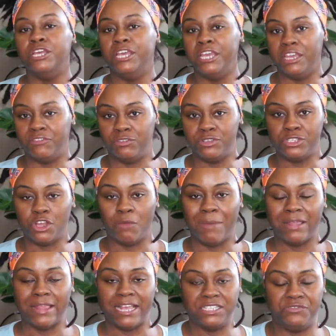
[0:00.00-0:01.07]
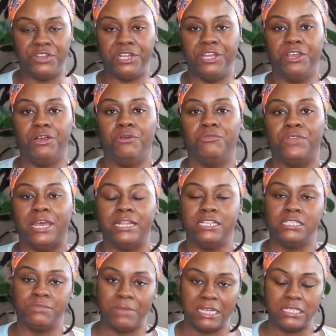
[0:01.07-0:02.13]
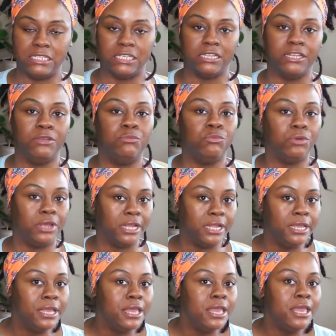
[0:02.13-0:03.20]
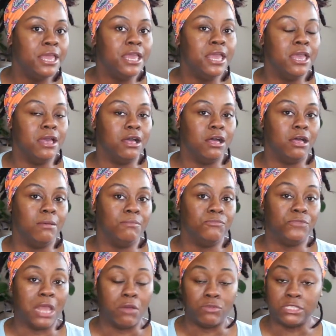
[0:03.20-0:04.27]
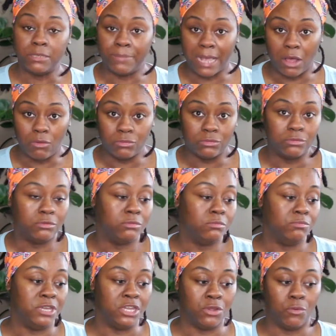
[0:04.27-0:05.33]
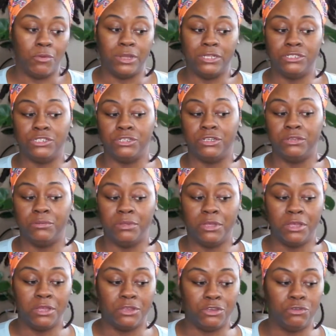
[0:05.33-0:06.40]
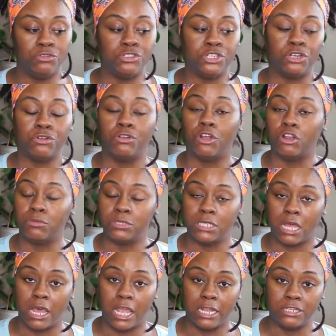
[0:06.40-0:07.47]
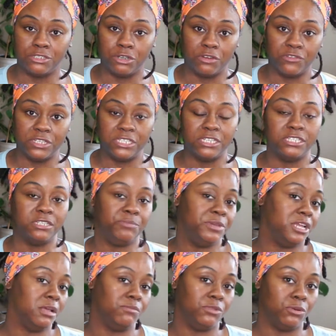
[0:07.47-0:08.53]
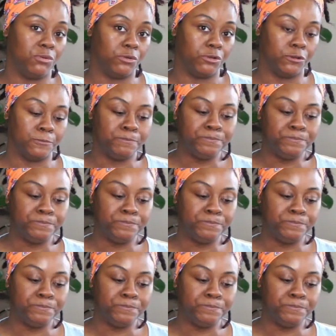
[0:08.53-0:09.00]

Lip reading: if you saw my last video, that is basically what that was about. Me going to use their curbside services to pick up the order.